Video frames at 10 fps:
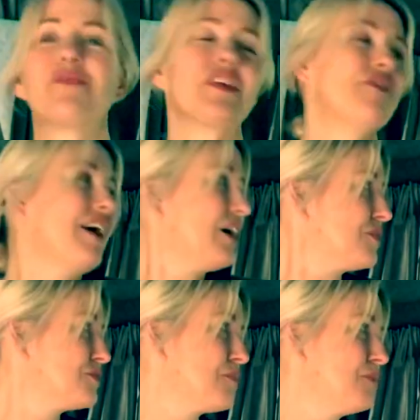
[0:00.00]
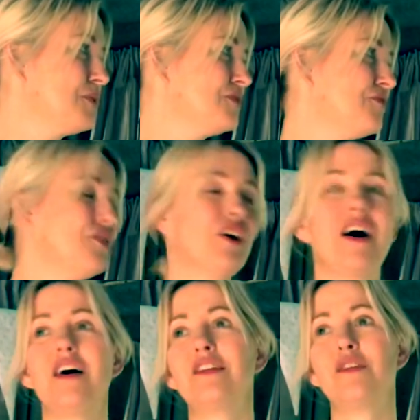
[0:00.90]
If I go to a beautiful
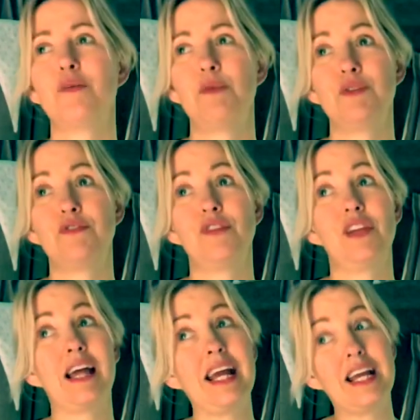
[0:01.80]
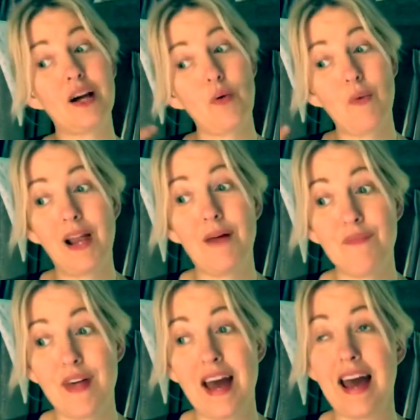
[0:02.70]
garden or a beautiful lake, while I'm
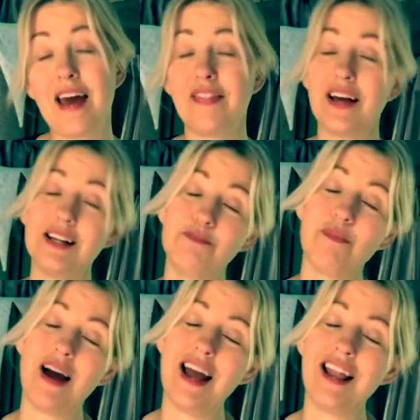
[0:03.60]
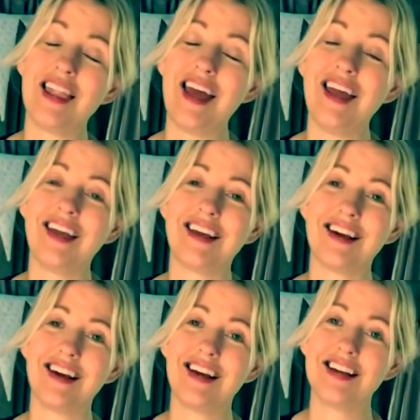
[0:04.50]
there, that is my lake,
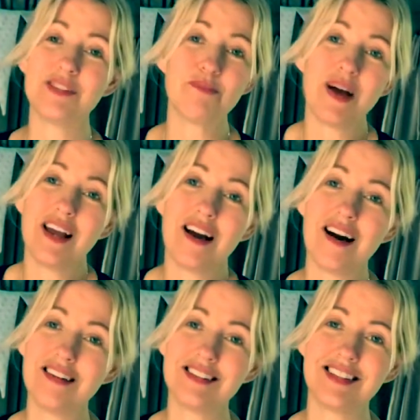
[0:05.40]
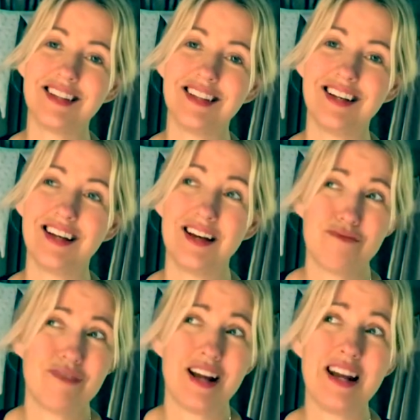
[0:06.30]
it's my garden.
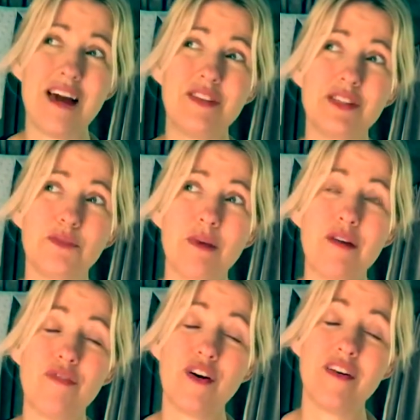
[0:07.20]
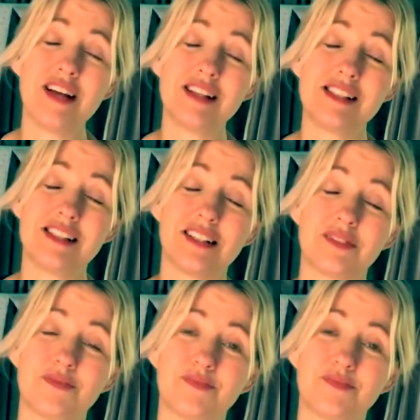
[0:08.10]
Right now, this is my forest.